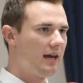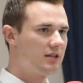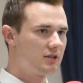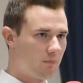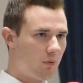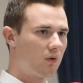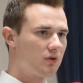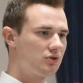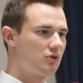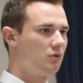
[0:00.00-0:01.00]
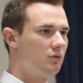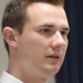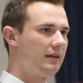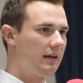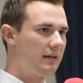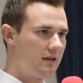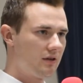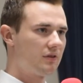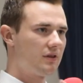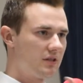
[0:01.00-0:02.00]
it's important to
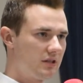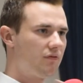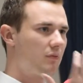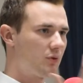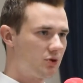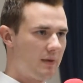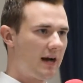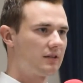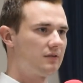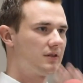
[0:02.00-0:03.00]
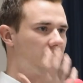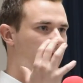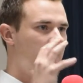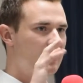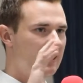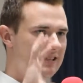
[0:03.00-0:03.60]
hear the different perspectives of